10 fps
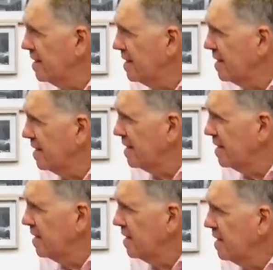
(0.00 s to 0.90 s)

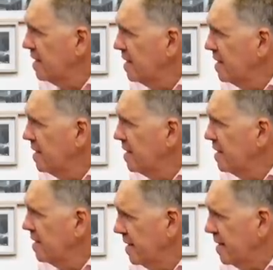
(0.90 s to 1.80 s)

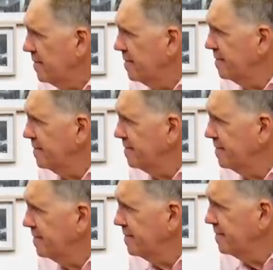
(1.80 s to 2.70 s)

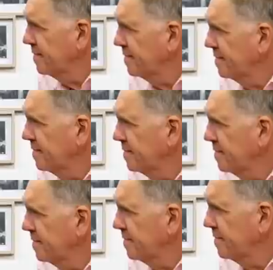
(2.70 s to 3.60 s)

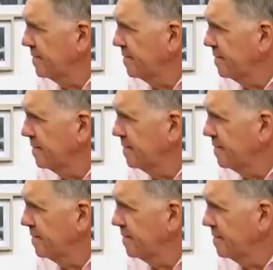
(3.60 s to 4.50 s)

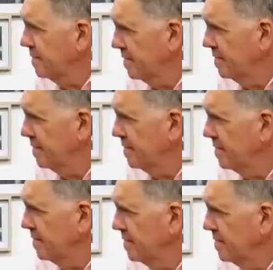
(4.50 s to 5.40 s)
(silent)